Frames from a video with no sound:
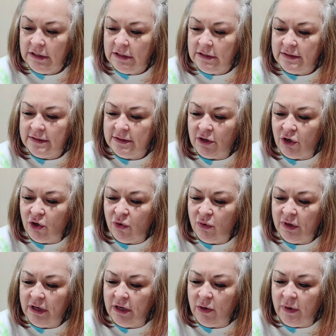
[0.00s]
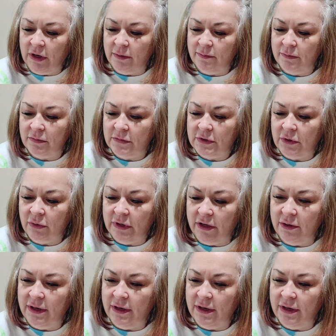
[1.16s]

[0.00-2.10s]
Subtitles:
So anyway, you